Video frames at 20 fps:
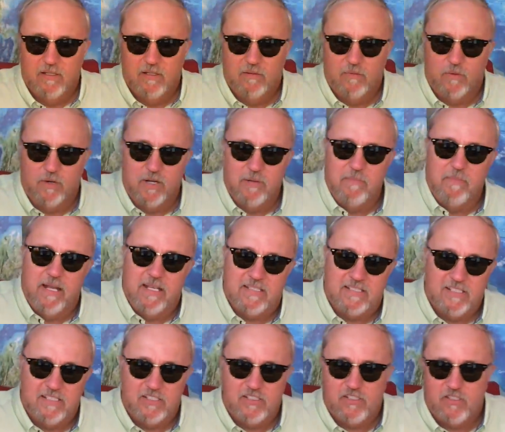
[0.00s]
One
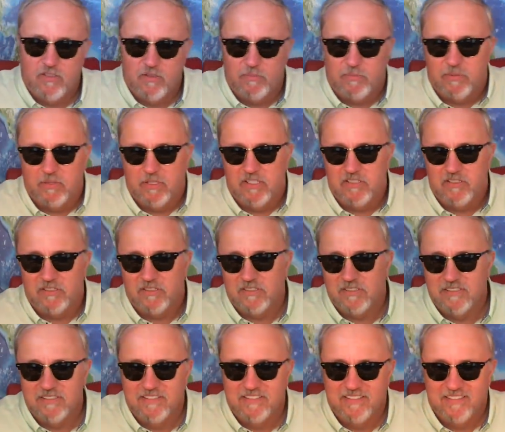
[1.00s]
message, two
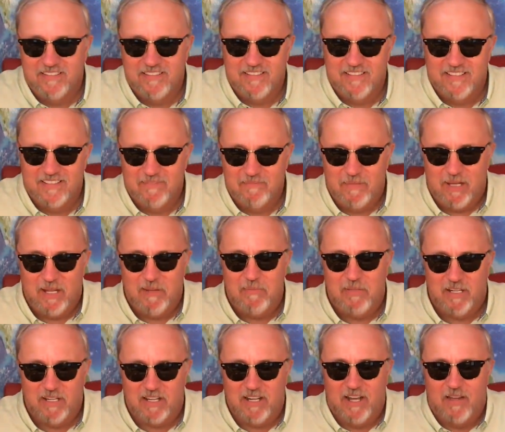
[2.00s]
preachers. May it
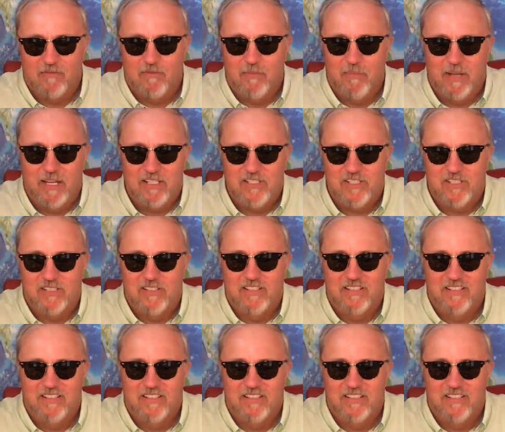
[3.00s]
be a confirmation